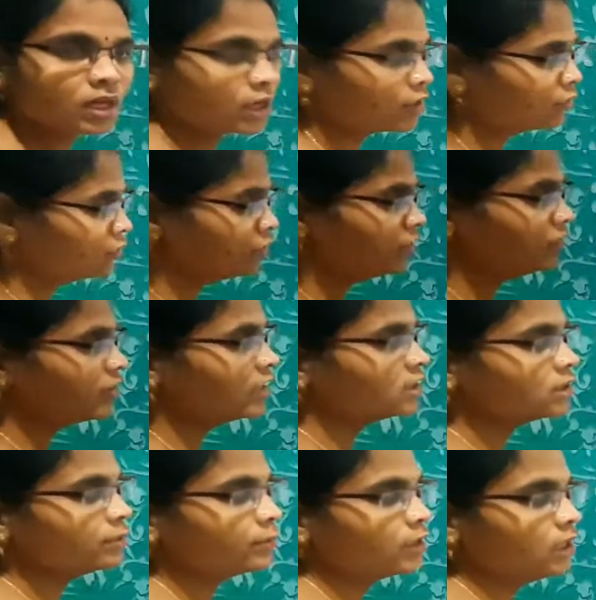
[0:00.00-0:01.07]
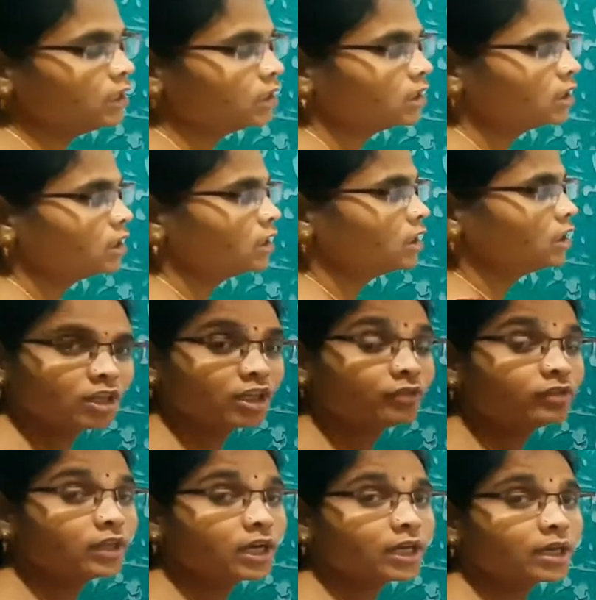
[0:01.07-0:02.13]
How to define? Simply,
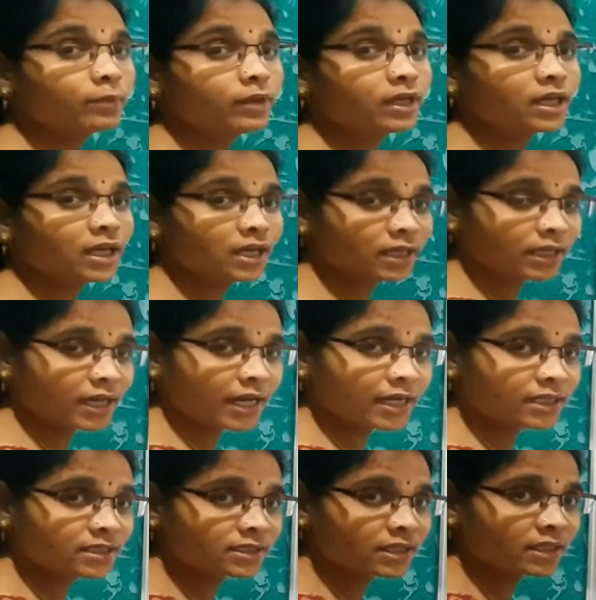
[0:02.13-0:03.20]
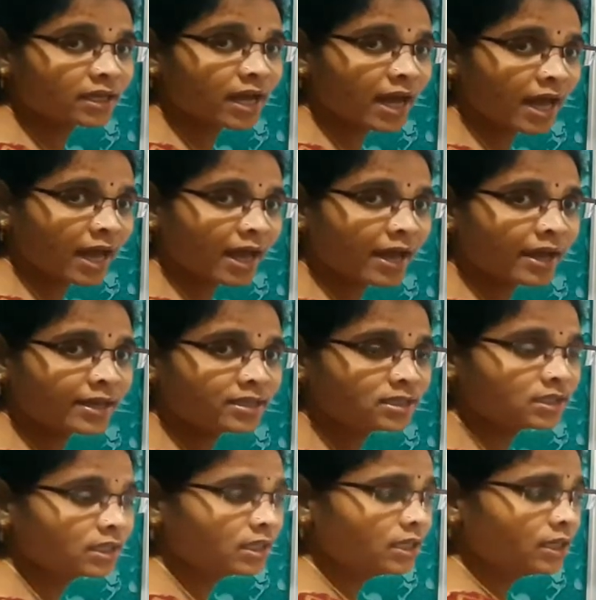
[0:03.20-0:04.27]
if the chemical reaction
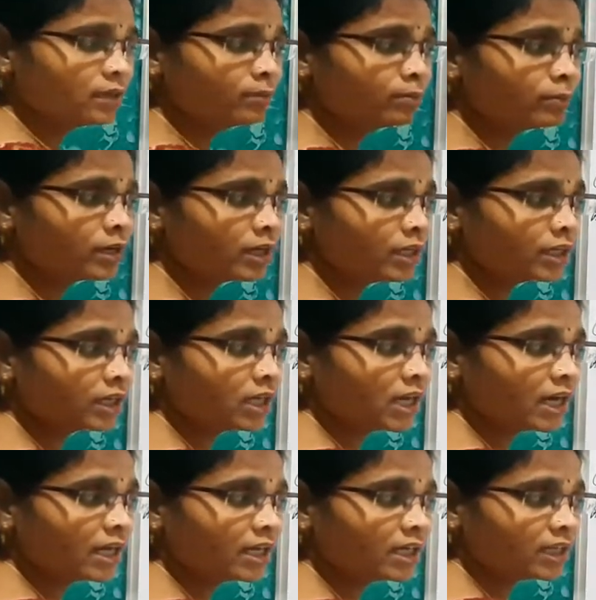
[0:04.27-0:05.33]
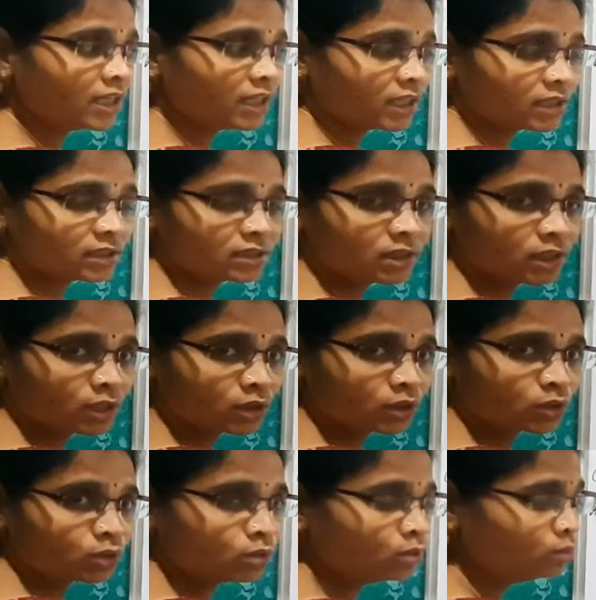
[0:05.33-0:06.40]
has molecularity is
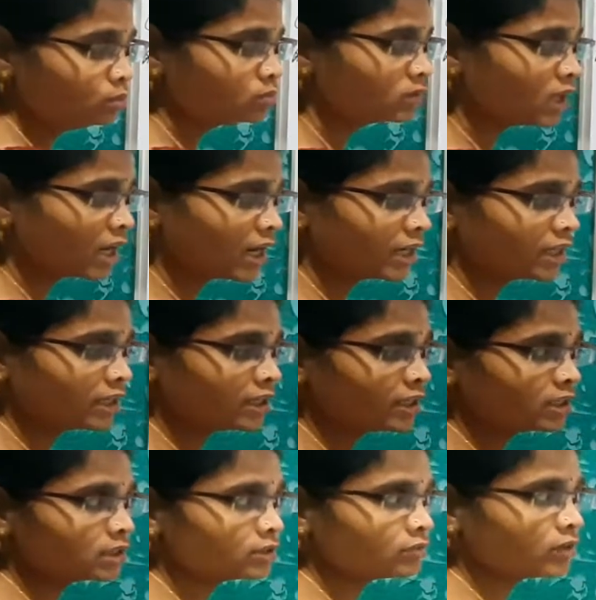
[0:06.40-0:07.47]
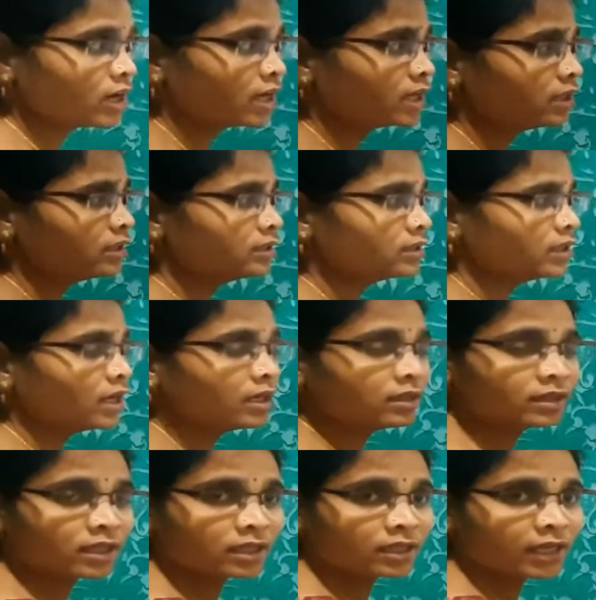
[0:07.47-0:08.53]
2, order is 1,
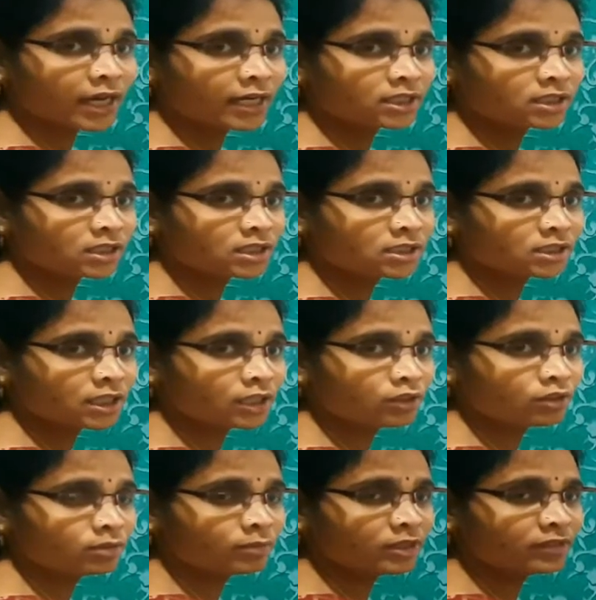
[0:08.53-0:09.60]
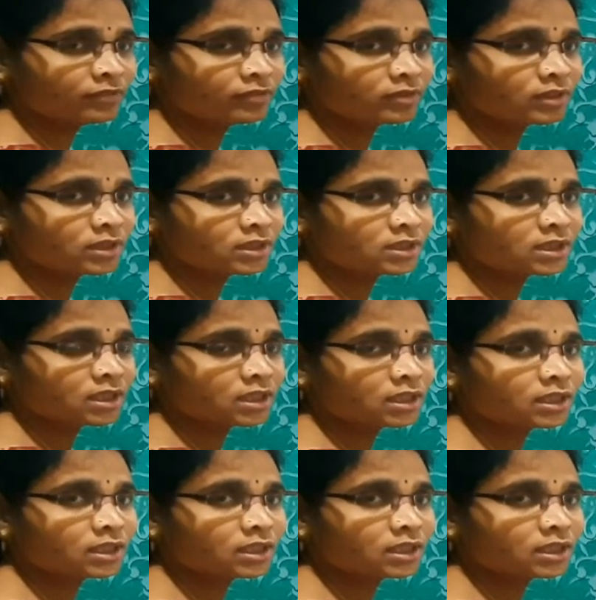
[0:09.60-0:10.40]
then the reaction is said to be